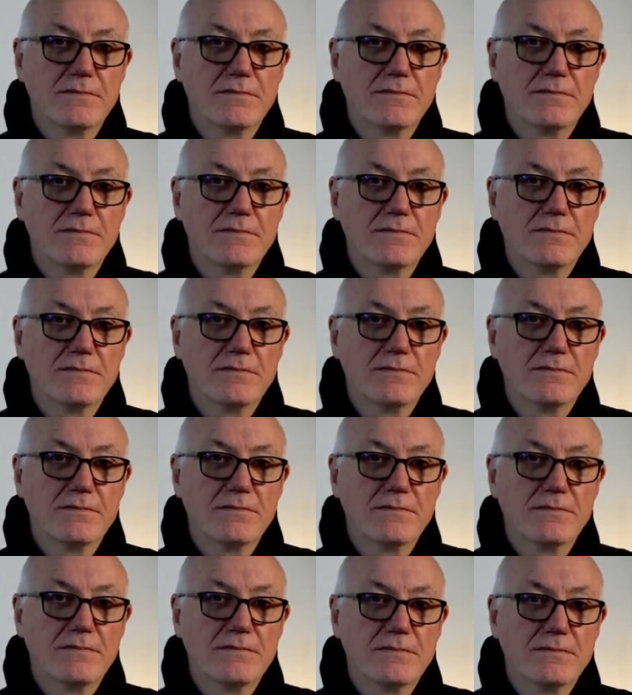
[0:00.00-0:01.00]

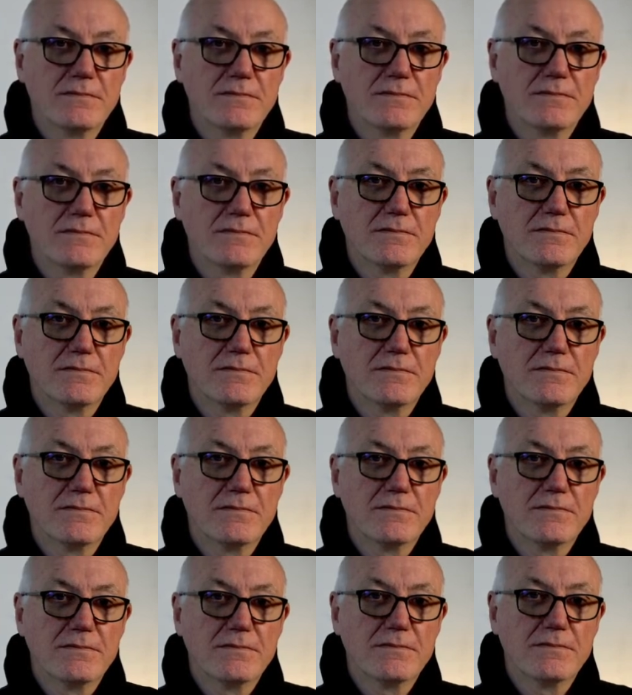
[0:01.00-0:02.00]

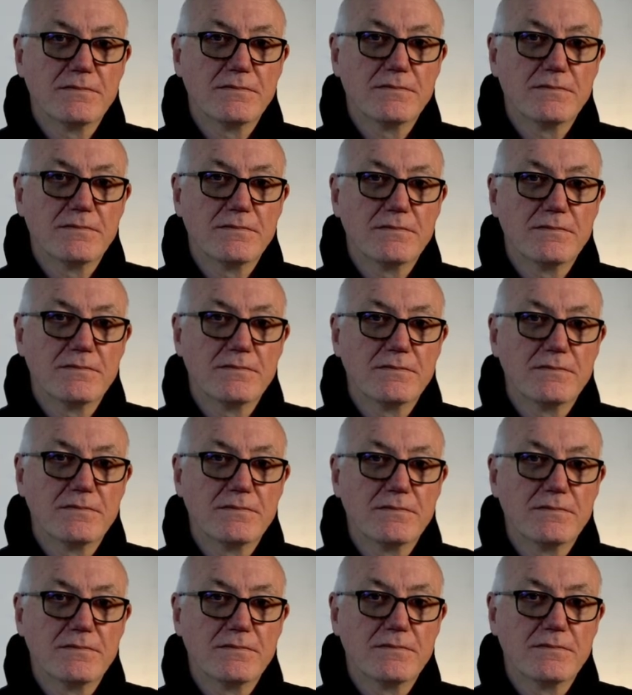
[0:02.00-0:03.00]

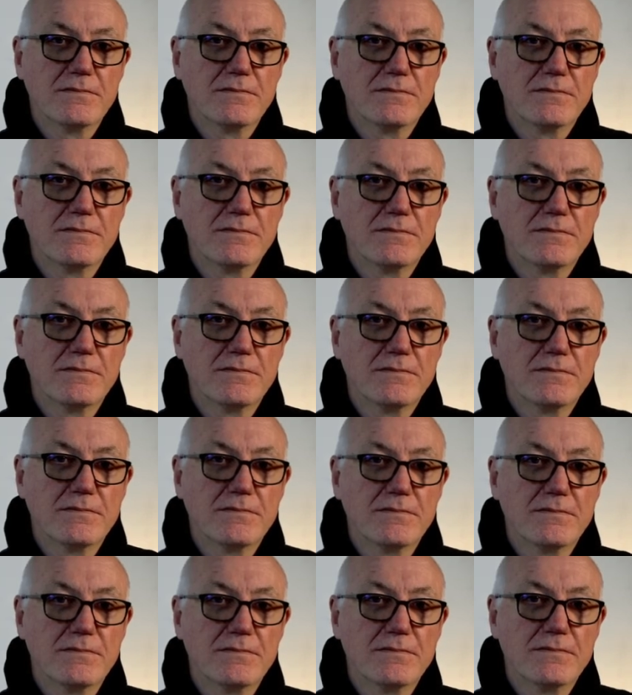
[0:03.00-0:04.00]

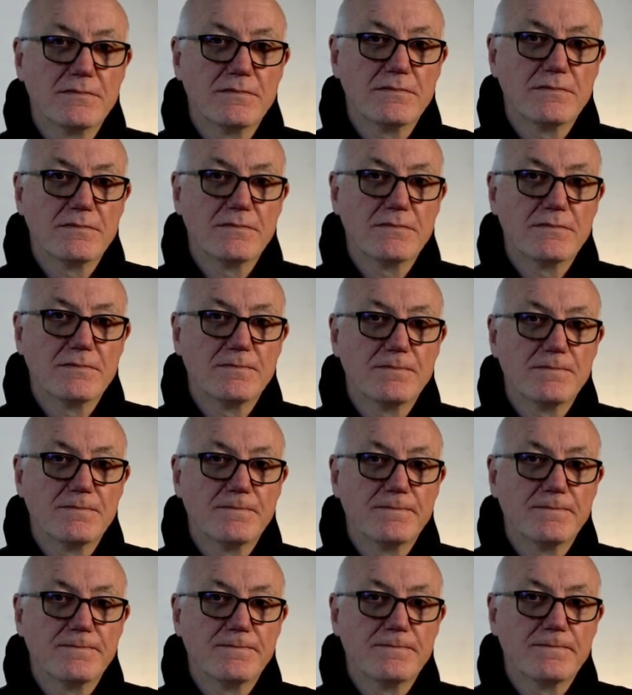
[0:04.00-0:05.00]

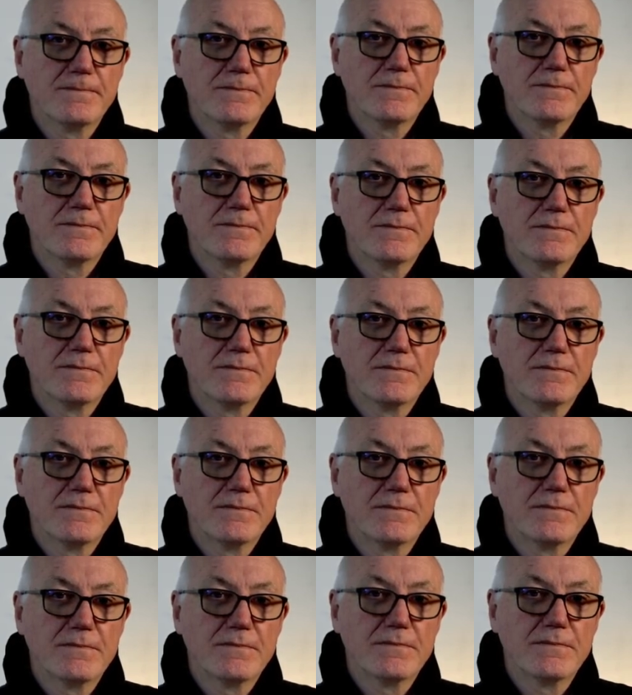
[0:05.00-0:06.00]

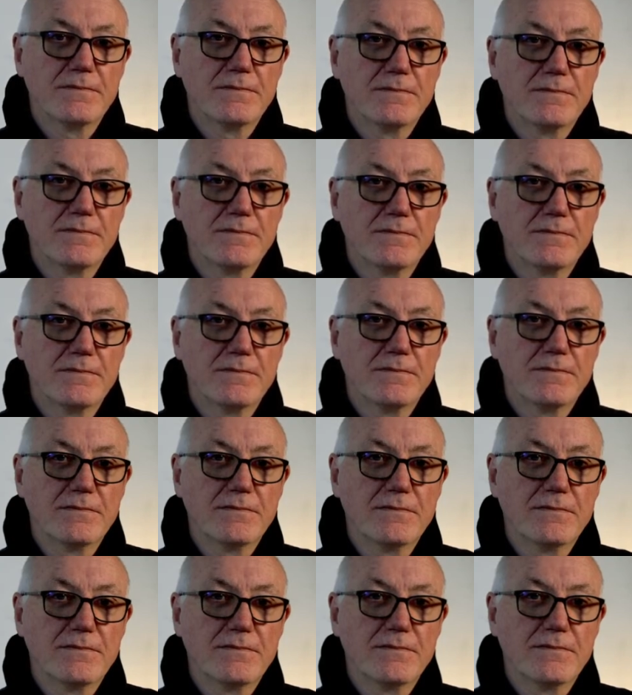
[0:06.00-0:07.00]

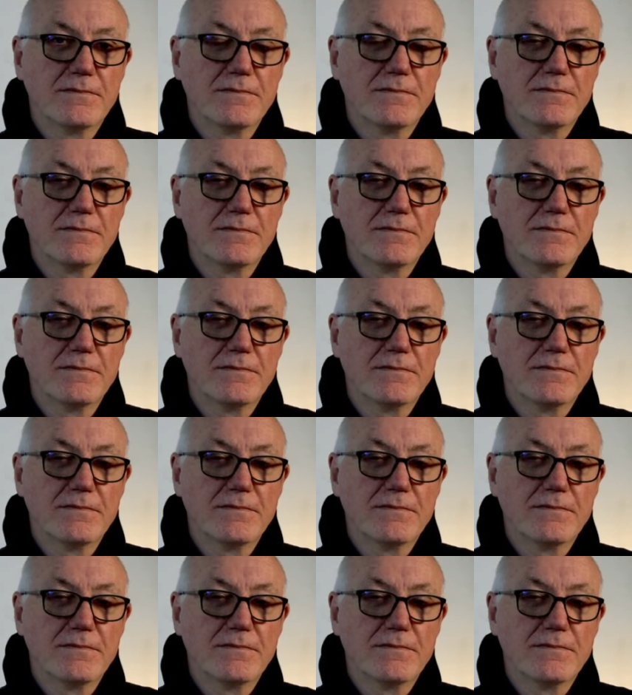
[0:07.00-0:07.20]
This person isn't speaking.